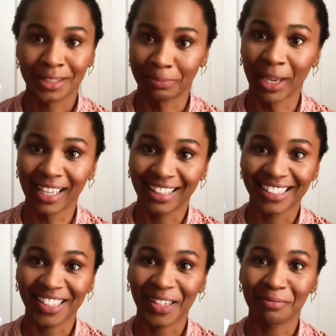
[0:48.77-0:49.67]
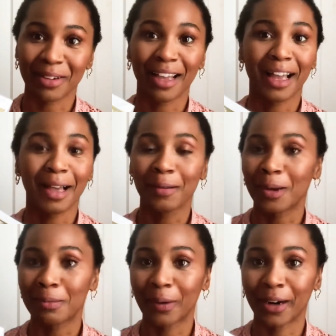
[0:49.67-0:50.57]
picked this up at
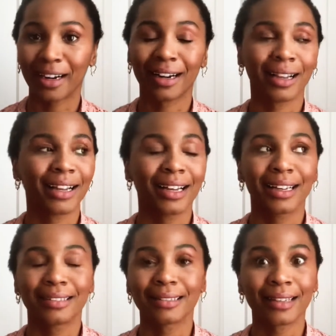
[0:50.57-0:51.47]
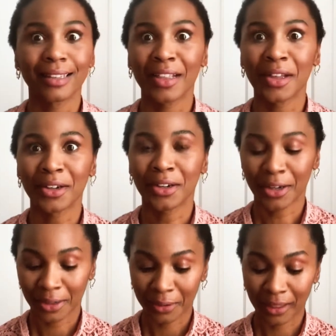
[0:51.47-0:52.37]
Walmart not that long
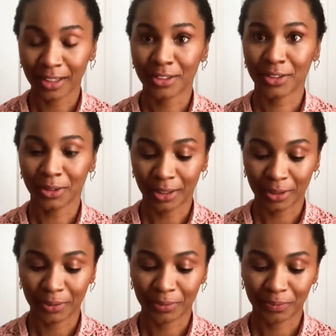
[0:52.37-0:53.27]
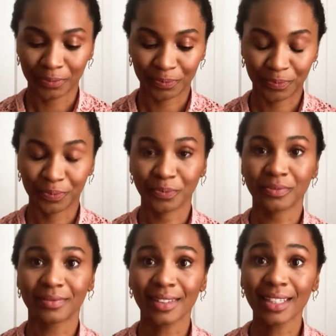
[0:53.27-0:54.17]
ago, and I'll show you
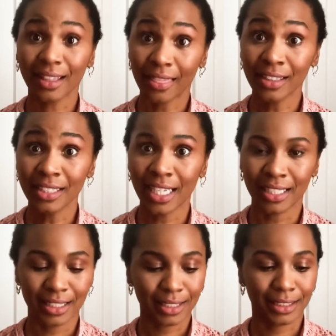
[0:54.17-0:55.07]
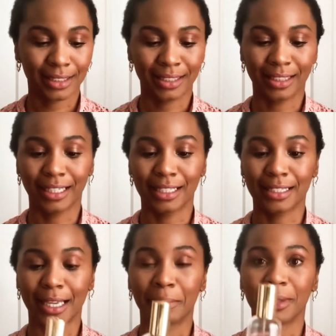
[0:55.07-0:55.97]
the dent that is
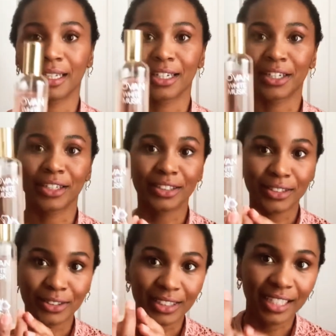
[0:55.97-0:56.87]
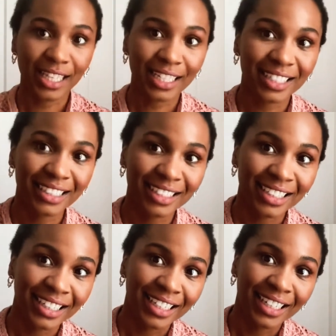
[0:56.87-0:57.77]
happening here. Do you see that?
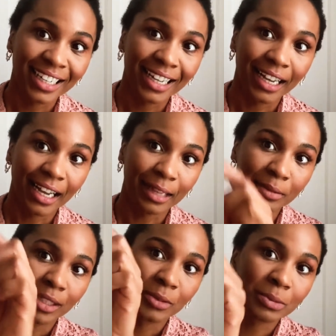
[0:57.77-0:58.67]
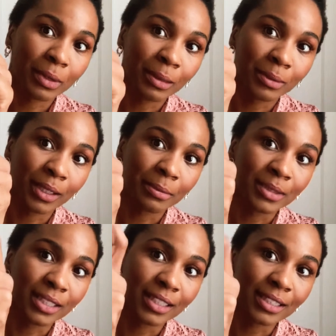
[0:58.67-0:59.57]
I mean, it was probably up to
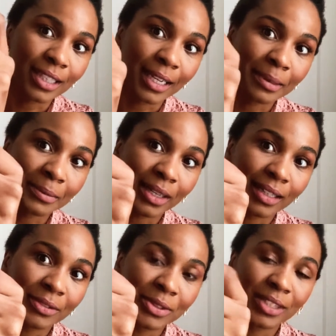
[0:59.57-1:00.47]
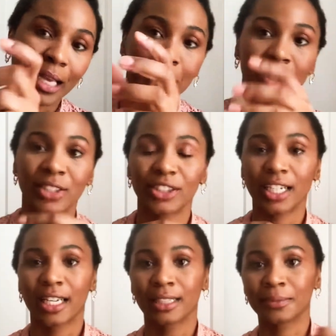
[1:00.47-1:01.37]
this line, but I've used that much,
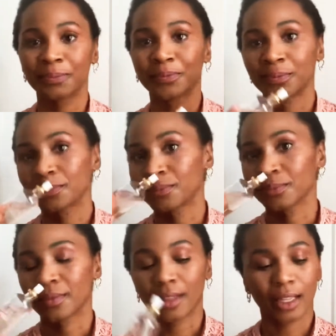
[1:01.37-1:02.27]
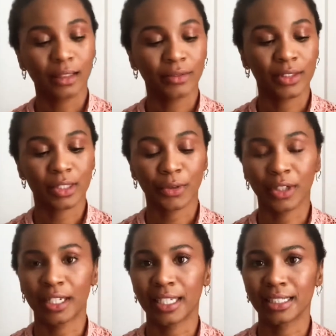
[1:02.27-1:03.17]
and I love this for a
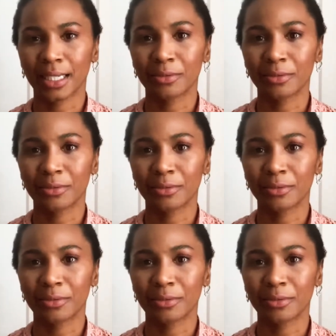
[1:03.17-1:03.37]
nighttime